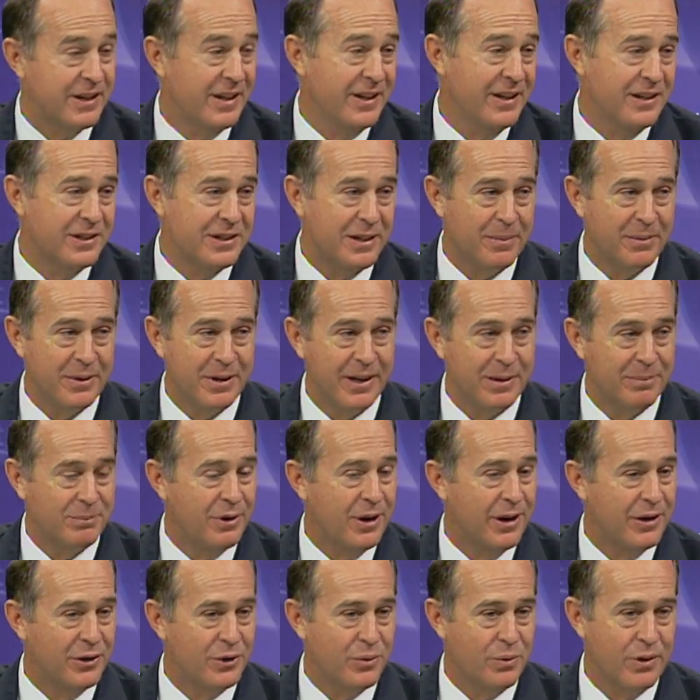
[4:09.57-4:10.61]
I think it's something like
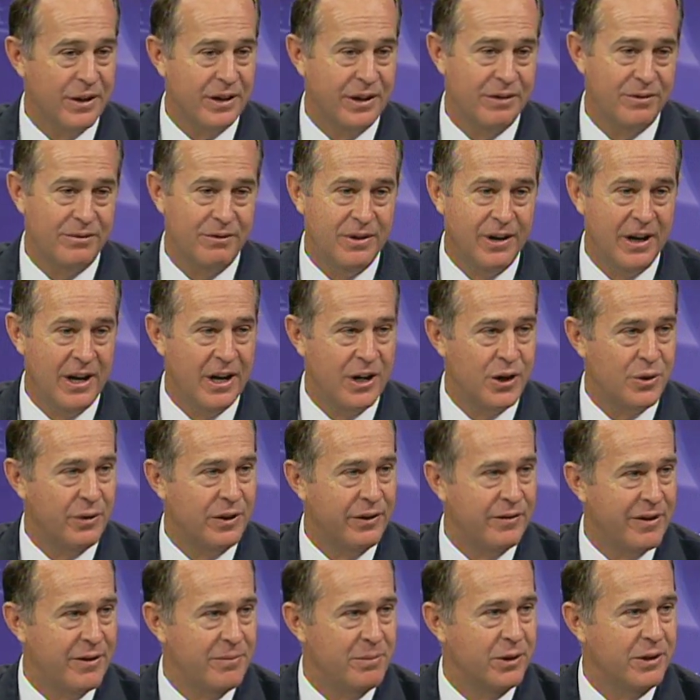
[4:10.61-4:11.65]
probably 20,
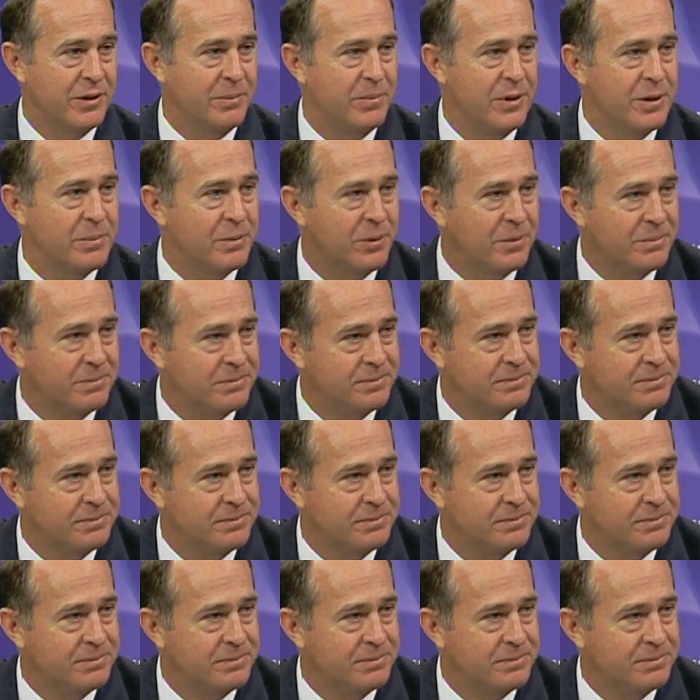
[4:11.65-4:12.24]
25 million people.